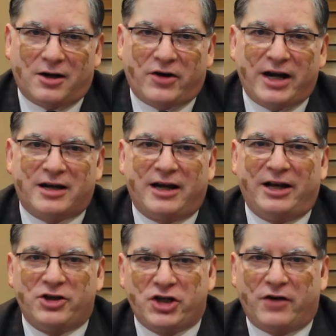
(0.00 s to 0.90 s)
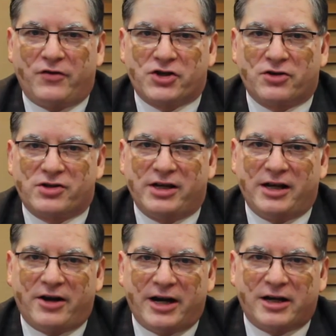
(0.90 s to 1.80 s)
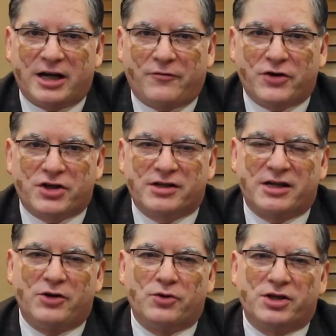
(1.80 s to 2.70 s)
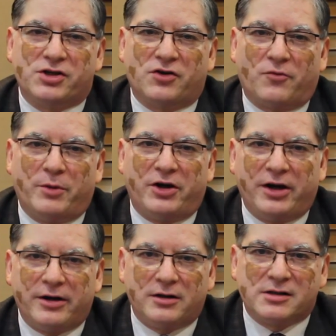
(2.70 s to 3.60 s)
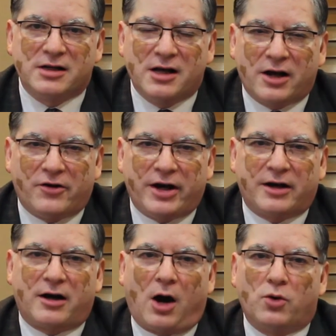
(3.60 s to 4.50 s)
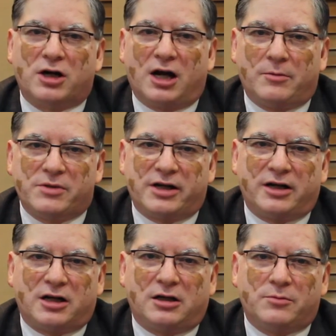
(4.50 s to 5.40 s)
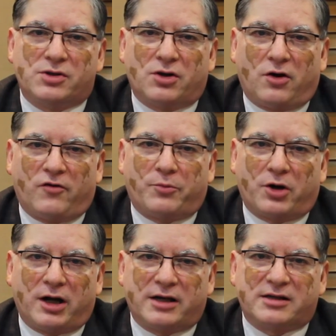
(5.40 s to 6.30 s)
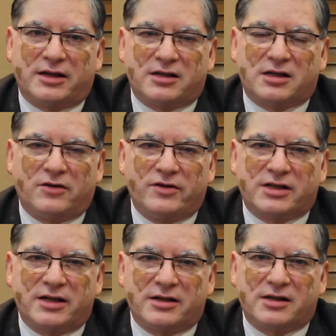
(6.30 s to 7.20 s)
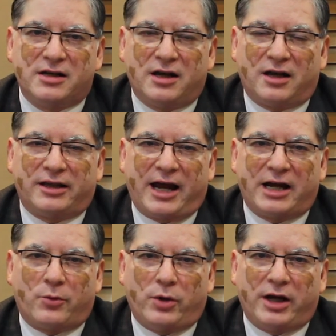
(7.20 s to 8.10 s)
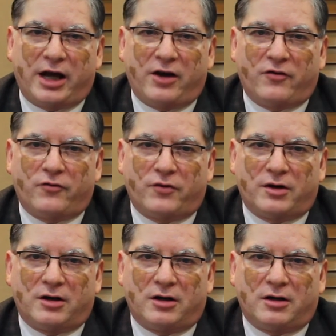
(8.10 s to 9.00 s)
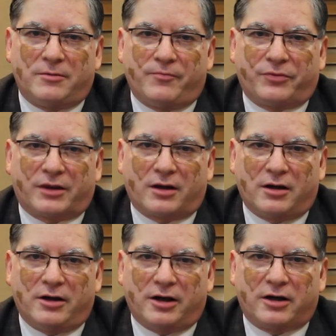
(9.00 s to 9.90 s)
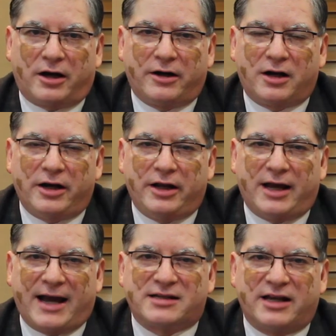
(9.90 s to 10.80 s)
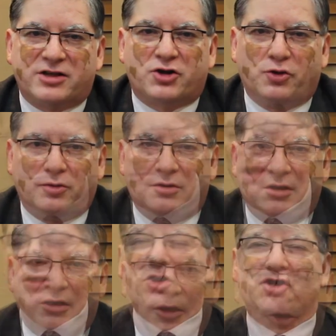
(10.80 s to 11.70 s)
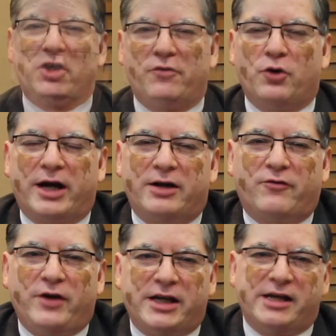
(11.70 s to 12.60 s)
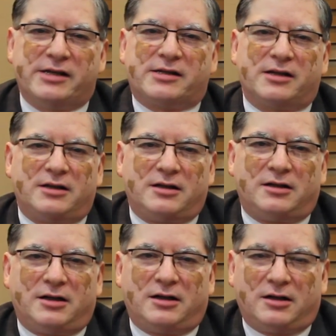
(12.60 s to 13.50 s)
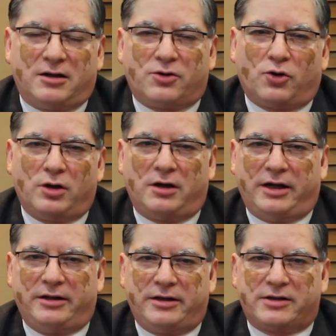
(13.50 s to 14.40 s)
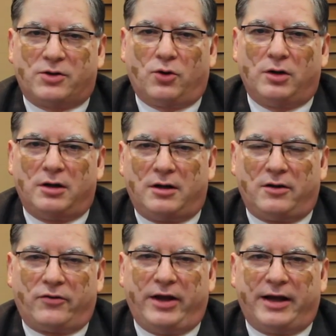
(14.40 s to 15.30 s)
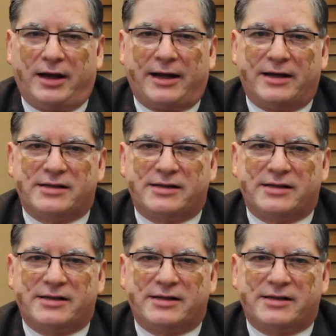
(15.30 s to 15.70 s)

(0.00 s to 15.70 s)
greater energy efficiency, greater efficiency uses of materials, greater outcomes in terms of products and services that we have currently access to. So if you look at FICCI's role in this whole thing, and like I